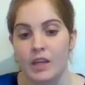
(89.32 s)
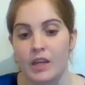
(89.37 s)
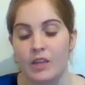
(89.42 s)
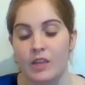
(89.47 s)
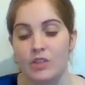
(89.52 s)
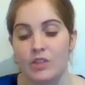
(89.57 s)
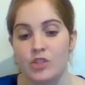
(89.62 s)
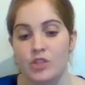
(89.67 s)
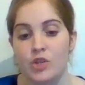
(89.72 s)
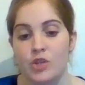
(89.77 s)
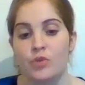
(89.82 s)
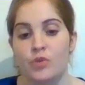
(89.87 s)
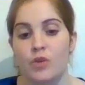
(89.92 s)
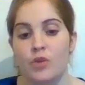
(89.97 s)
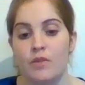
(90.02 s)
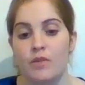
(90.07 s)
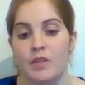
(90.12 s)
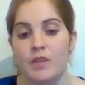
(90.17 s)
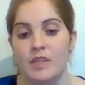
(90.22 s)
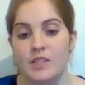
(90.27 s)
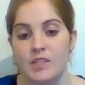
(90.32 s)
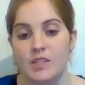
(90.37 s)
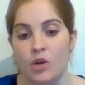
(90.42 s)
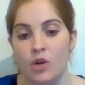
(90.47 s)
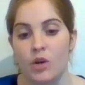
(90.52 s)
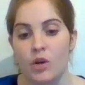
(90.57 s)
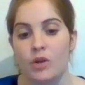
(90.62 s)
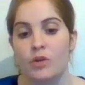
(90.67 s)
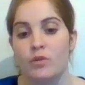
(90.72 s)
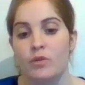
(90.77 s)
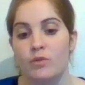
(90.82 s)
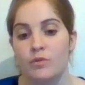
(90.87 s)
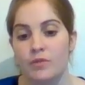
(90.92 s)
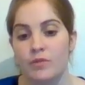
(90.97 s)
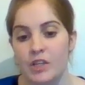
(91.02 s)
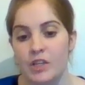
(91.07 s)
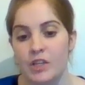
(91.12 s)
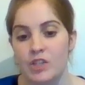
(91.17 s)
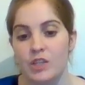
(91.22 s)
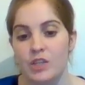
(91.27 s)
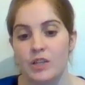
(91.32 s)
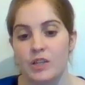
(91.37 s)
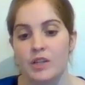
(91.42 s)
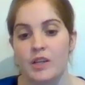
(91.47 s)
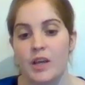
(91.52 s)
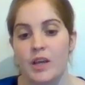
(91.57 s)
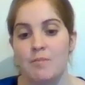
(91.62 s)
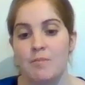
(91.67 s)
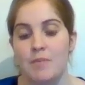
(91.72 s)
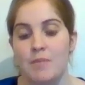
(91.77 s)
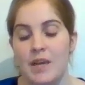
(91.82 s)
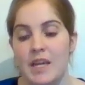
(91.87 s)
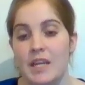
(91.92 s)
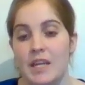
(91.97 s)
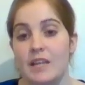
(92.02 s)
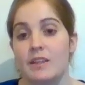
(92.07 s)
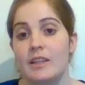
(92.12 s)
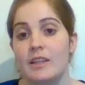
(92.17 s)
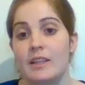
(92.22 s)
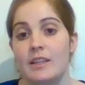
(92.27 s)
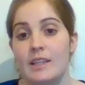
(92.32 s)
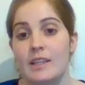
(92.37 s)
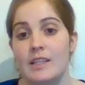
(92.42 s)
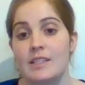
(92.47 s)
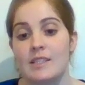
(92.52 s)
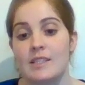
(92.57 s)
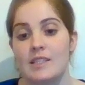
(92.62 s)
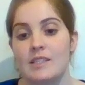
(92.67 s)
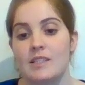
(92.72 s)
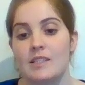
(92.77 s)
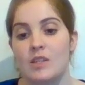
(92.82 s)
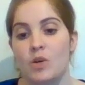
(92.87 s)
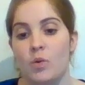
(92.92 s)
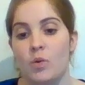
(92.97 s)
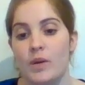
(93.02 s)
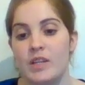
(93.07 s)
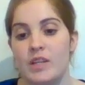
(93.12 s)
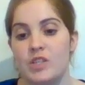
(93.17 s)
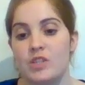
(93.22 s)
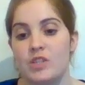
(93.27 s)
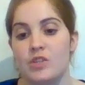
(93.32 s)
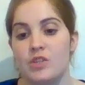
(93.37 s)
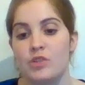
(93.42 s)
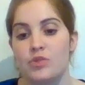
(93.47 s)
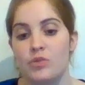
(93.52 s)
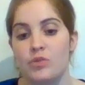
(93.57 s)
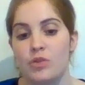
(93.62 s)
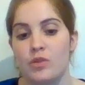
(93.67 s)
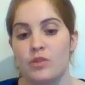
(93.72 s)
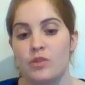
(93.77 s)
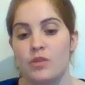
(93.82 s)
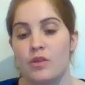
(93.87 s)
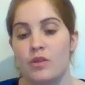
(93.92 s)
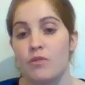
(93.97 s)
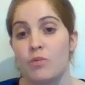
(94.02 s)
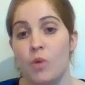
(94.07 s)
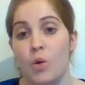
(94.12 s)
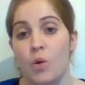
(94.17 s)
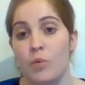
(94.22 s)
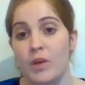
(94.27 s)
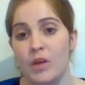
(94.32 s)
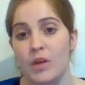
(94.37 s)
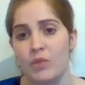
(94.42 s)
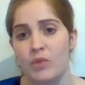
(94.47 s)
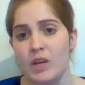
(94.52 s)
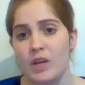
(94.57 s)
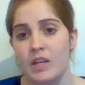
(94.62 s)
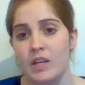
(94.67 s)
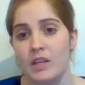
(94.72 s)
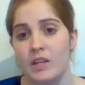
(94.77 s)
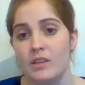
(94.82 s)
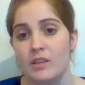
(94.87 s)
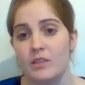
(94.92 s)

in the genre of historical fiction immediately leads us to question the truth of what we are reading?